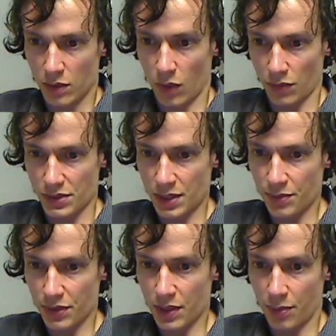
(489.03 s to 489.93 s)
while
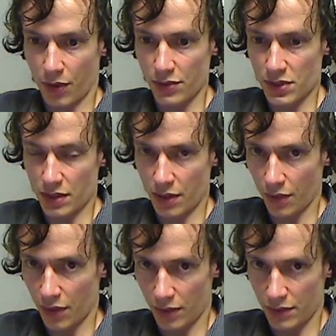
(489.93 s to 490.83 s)
deeply opposing
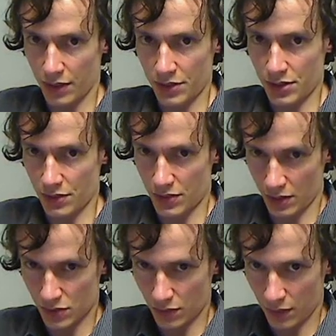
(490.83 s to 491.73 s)
another, e.g.
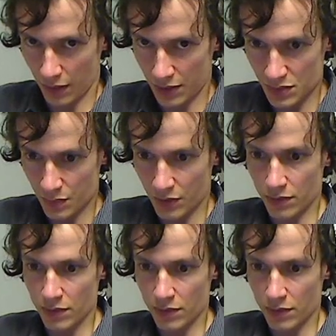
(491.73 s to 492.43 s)
sexual harassment.